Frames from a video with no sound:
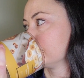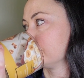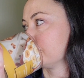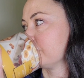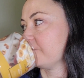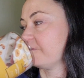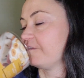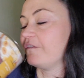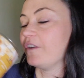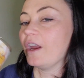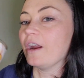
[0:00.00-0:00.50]

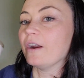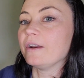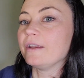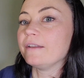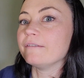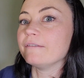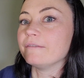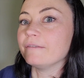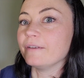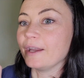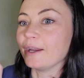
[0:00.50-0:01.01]
Very,
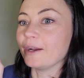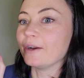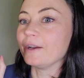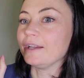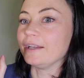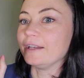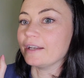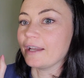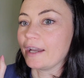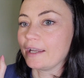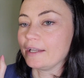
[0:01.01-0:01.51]
very
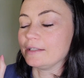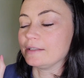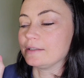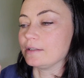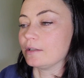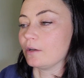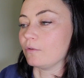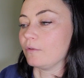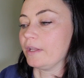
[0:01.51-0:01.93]
nice though.